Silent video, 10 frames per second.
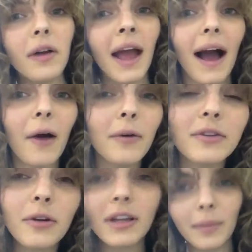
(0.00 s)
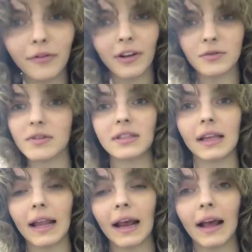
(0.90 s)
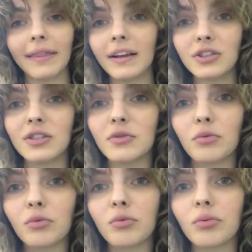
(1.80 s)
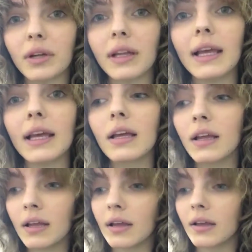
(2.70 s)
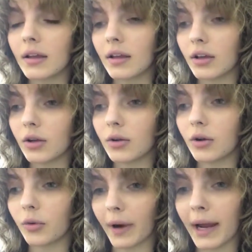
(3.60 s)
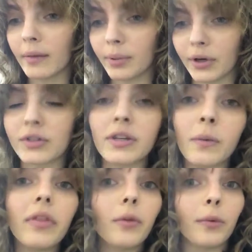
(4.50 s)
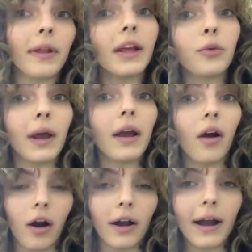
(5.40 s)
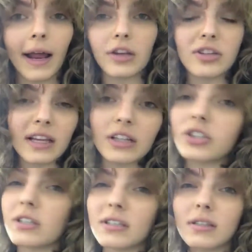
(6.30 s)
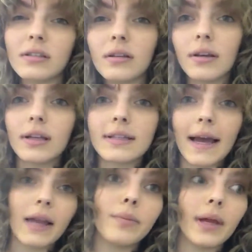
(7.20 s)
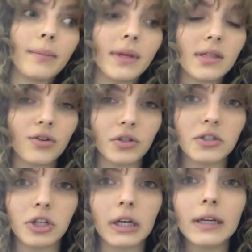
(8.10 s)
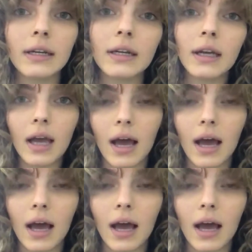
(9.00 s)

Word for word: Oh yeah, I would totally be friends with Selina. I think she's a really great person with a really great heart. I just think she's a tad bit misunderstood.